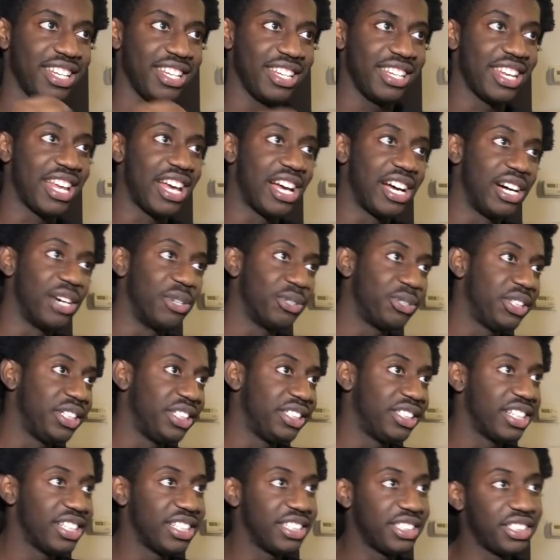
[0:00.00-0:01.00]
Nah, OT
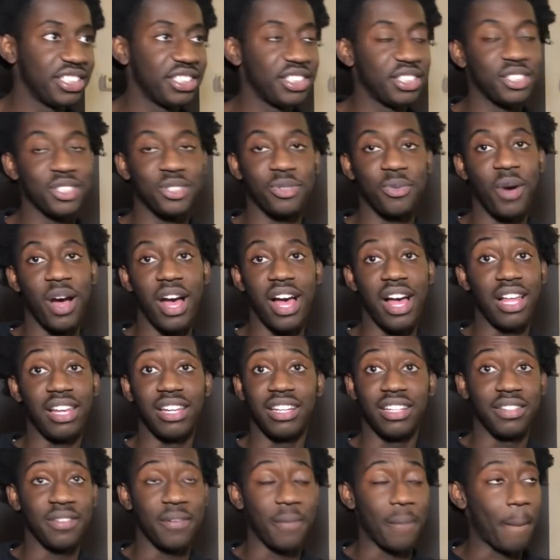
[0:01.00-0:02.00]
Genesis is
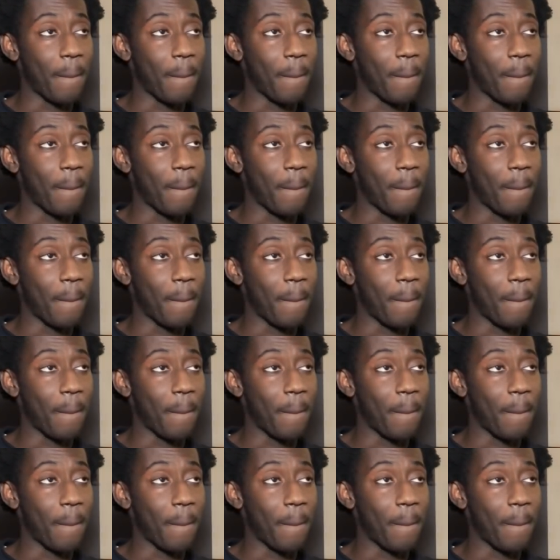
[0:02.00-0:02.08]
wild.